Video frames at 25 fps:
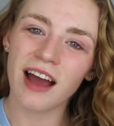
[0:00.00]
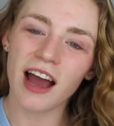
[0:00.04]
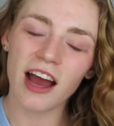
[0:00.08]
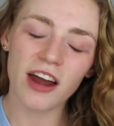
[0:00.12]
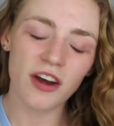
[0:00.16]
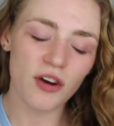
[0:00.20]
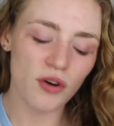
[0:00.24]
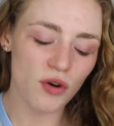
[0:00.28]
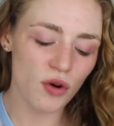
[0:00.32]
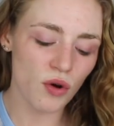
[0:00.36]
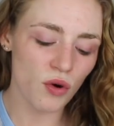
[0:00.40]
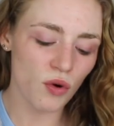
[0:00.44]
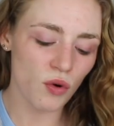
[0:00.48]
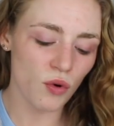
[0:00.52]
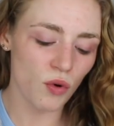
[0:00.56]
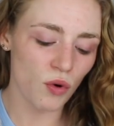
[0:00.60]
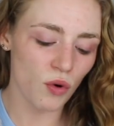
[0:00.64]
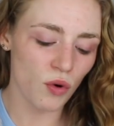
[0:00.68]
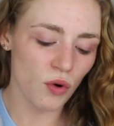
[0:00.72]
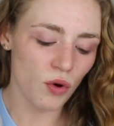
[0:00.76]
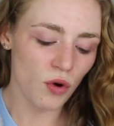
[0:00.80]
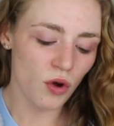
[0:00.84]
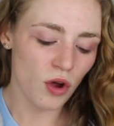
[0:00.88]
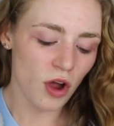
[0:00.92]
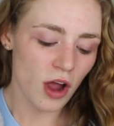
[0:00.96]
I don't know.
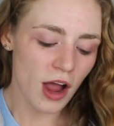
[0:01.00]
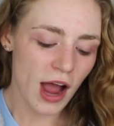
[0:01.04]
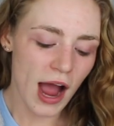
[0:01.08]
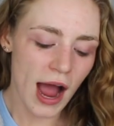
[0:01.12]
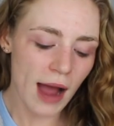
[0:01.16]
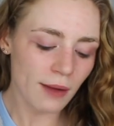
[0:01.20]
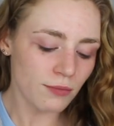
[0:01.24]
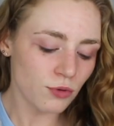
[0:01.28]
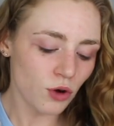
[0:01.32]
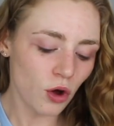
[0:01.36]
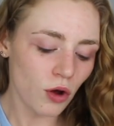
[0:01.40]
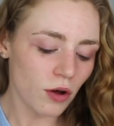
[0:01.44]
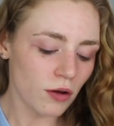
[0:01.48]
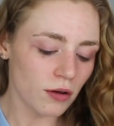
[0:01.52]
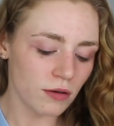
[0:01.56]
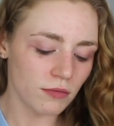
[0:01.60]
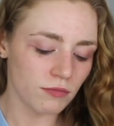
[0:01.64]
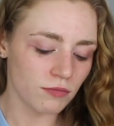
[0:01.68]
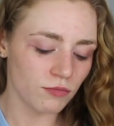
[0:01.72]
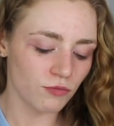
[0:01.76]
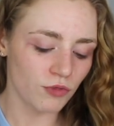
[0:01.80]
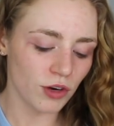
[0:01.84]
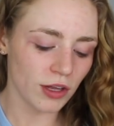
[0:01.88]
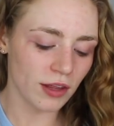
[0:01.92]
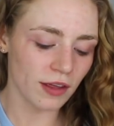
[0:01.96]
I'm not
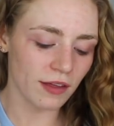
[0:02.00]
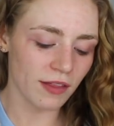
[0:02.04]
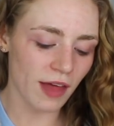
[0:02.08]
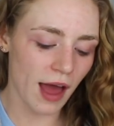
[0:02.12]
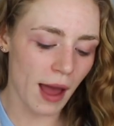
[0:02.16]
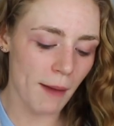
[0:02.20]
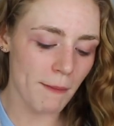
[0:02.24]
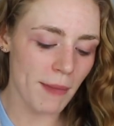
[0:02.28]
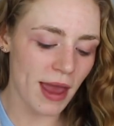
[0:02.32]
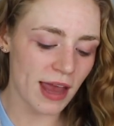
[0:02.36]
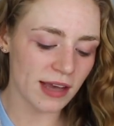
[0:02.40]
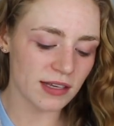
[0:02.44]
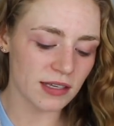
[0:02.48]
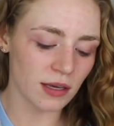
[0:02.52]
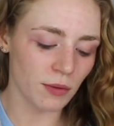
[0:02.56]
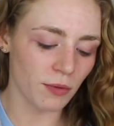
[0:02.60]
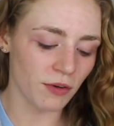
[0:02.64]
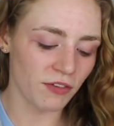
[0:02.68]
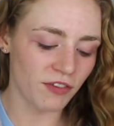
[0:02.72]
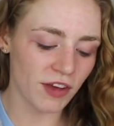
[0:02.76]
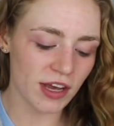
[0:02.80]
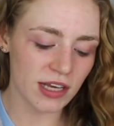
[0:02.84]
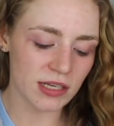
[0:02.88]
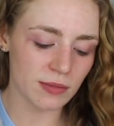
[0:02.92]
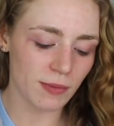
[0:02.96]
really that messy
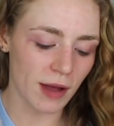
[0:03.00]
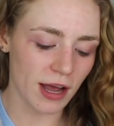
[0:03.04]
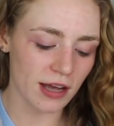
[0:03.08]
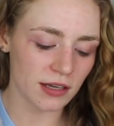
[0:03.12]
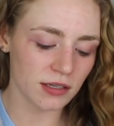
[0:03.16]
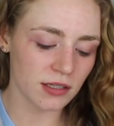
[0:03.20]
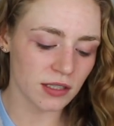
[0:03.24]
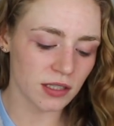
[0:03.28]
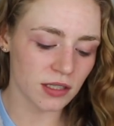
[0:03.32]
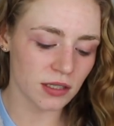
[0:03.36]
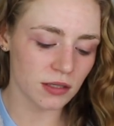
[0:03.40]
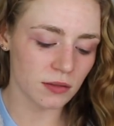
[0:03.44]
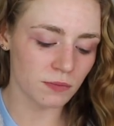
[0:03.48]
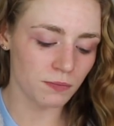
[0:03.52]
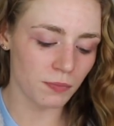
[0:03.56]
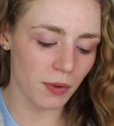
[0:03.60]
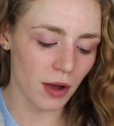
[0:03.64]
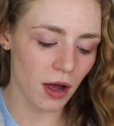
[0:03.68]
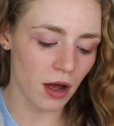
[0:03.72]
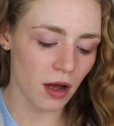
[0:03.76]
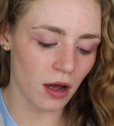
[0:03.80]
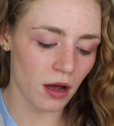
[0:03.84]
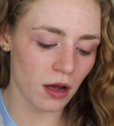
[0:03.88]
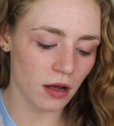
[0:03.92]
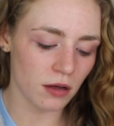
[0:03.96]
with face masks,
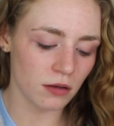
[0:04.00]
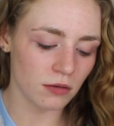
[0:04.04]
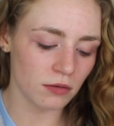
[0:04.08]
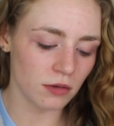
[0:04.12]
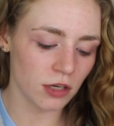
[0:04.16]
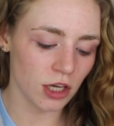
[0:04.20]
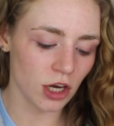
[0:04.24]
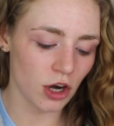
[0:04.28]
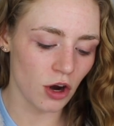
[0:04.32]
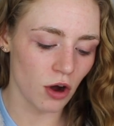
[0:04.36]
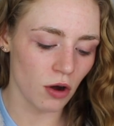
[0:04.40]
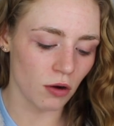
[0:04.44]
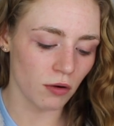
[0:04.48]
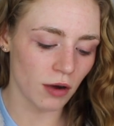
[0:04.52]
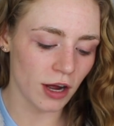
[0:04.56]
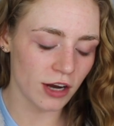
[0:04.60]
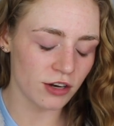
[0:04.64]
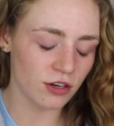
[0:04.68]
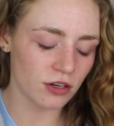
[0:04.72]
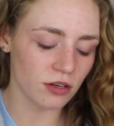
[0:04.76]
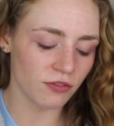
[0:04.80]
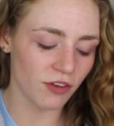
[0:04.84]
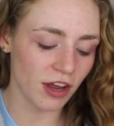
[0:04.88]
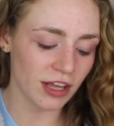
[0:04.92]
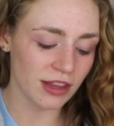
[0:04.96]
but, you know, I
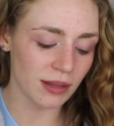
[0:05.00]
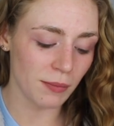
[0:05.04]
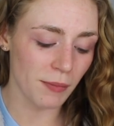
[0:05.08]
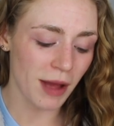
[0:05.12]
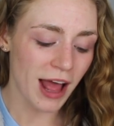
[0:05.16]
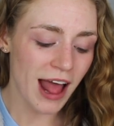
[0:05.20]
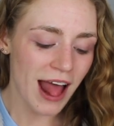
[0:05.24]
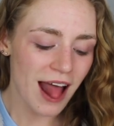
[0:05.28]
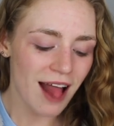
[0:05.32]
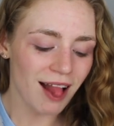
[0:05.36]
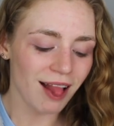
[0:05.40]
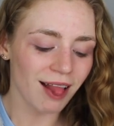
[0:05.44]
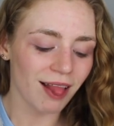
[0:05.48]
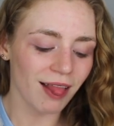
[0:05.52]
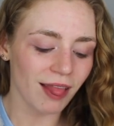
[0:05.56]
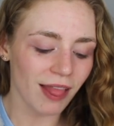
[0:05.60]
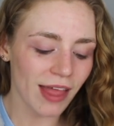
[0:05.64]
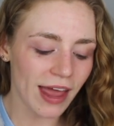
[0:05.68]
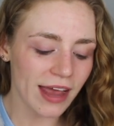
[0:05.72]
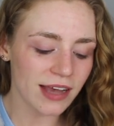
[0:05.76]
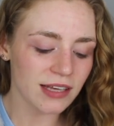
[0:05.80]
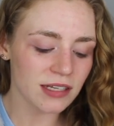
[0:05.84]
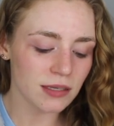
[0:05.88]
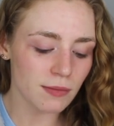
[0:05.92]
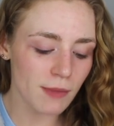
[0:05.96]
just find them
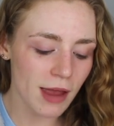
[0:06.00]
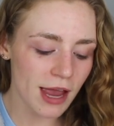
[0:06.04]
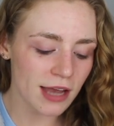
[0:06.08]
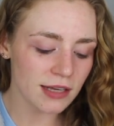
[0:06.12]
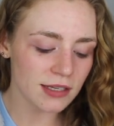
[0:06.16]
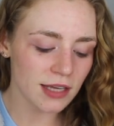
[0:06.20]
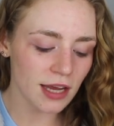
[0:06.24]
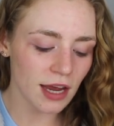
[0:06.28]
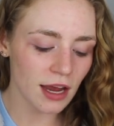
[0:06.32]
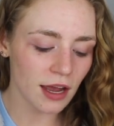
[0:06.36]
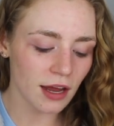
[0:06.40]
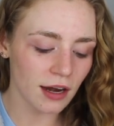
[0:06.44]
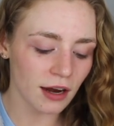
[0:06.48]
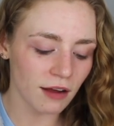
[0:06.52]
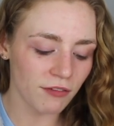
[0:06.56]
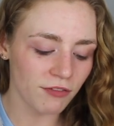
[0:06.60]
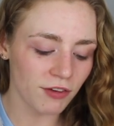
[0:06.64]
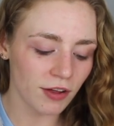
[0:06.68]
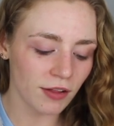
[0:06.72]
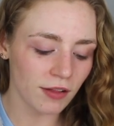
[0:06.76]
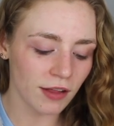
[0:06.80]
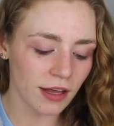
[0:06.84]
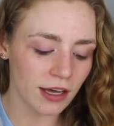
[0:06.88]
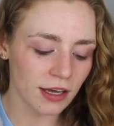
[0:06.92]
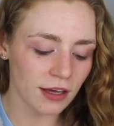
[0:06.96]
less messy, and I
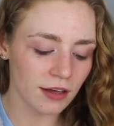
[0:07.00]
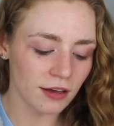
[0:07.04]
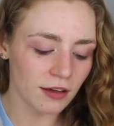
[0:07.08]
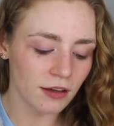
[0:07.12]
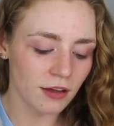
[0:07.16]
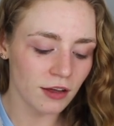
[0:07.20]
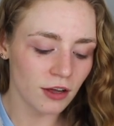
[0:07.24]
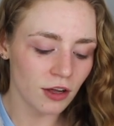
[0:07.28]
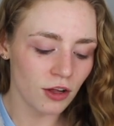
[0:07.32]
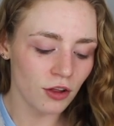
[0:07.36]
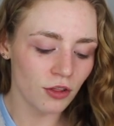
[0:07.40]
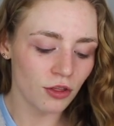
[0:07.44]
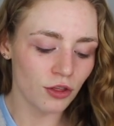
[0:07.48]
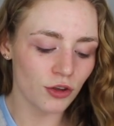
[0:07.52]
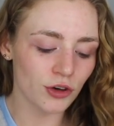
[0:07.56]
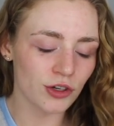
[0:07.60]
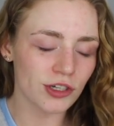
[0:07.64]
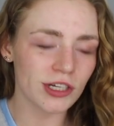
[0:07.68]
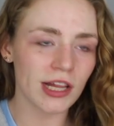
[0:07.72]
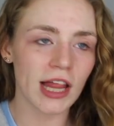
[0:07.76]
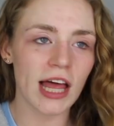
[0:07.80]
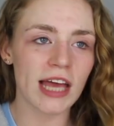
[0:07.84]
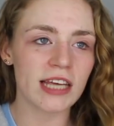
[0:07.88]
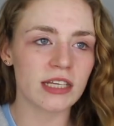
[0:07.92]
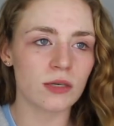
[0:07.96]
feel like
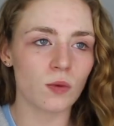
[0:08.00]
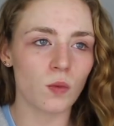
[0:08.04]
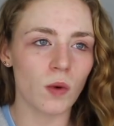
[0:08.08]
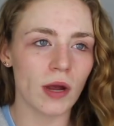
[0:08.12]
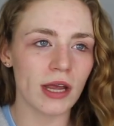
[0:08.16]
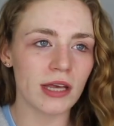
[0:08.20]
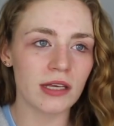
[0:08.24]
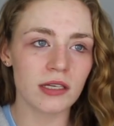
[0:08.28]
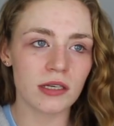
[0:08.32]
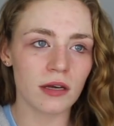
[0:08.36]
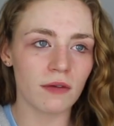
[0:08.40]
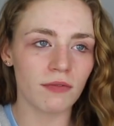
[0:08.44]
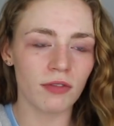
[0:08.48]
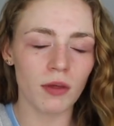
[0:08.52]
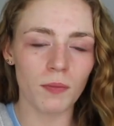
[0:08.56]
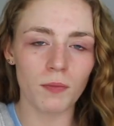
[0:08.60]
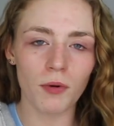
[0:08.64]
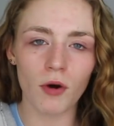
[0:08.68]
there's less waste of the